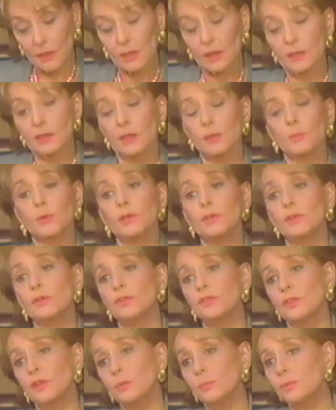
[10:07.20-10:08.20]
Yet when
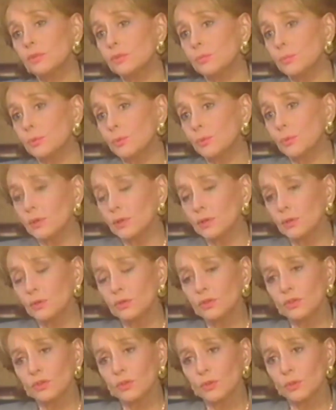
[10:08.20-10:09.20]
your son was born,
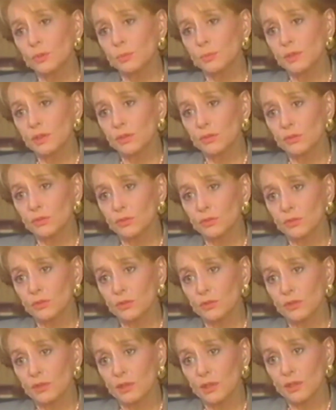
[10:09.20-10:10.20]
you sold pictures
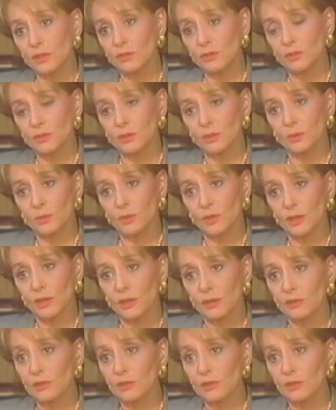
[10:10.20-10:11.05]
to the National Enquirer